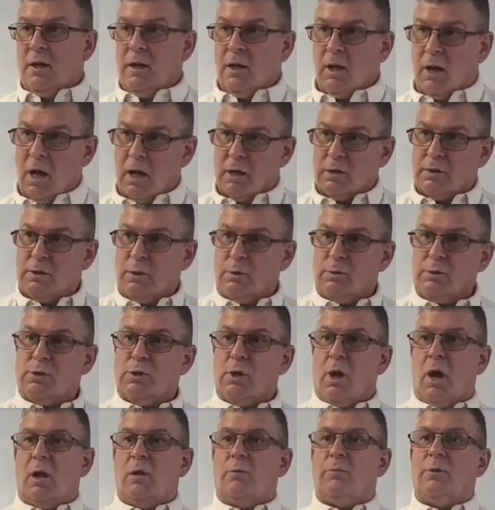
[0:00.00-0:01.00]
God chose
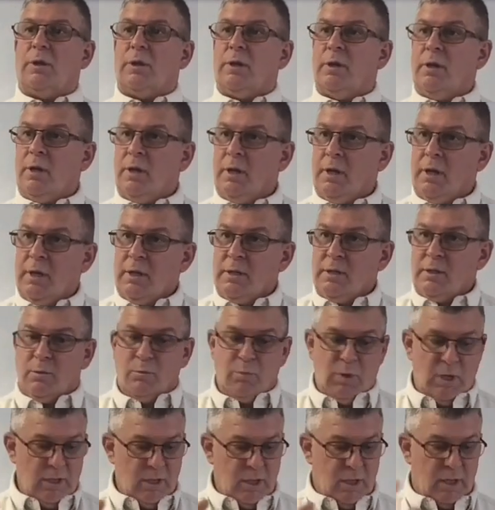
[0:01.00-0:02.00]
Solomon to
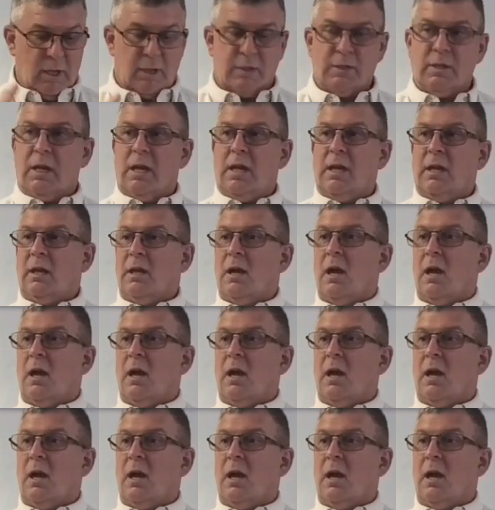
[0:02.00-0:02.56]
be the next king.